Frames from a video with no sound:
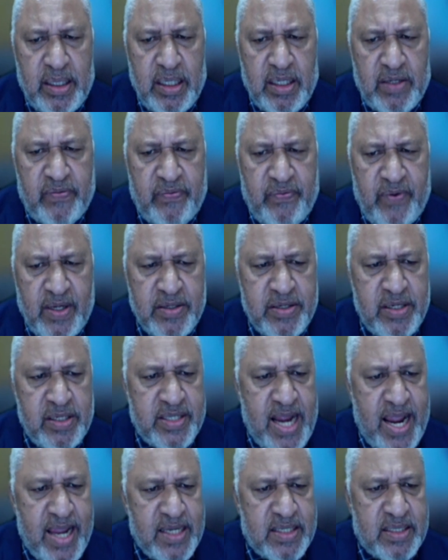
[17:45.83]

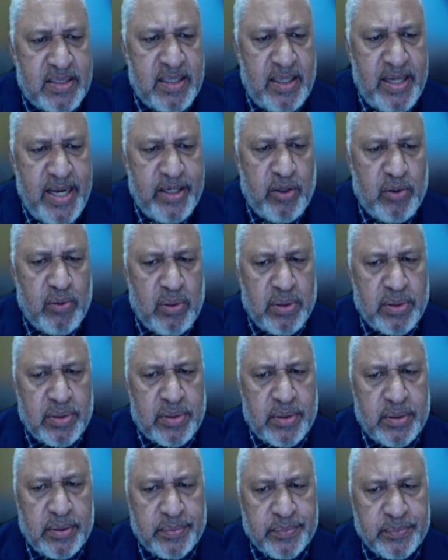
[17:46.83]
disfranchise
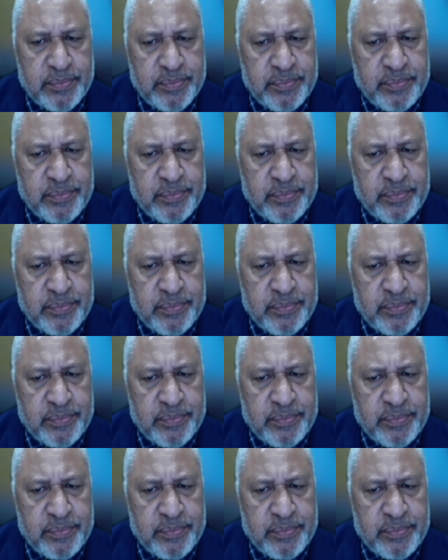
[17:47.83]
landowners.